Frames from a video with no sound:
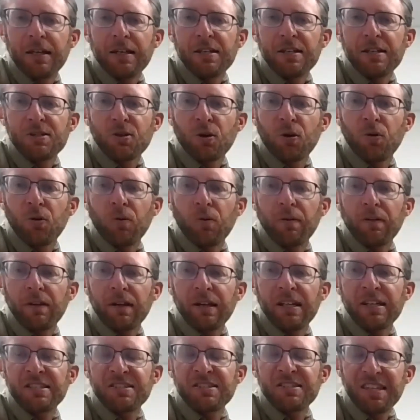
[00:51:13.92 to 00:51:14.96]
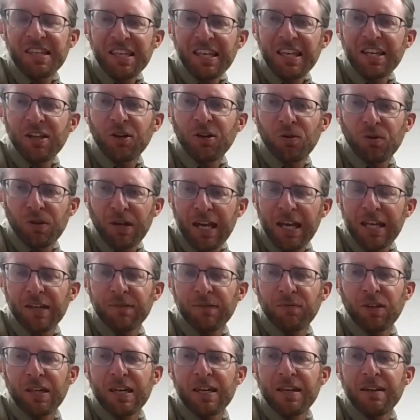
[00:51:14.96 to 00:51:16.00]
So it's thinking
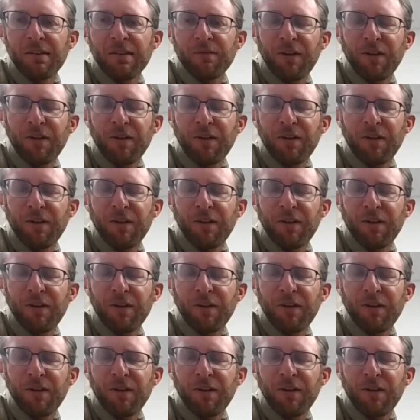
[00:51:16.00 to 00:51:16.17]
creatively.